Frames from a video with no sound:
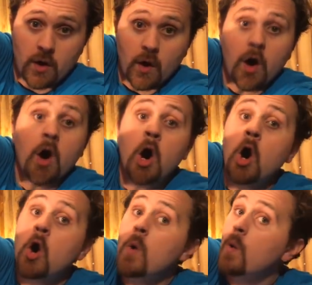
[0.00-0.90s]

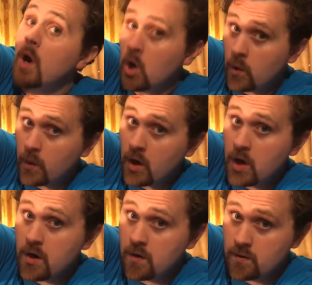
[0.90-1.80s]
Ho, ho,
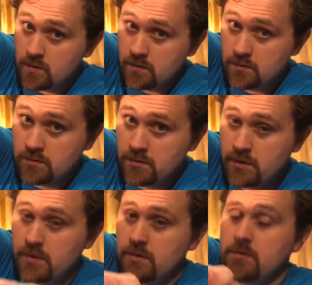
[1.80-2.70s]
ho.
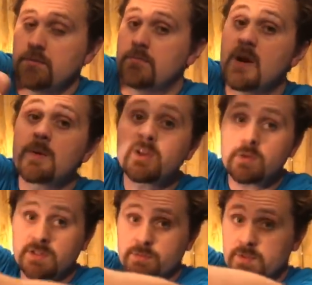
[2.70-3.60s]
Merry
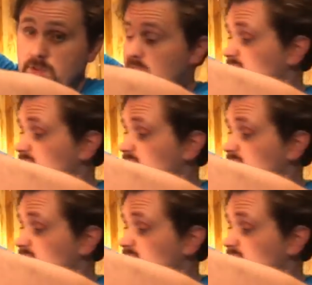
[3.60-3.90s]
Christmas. It says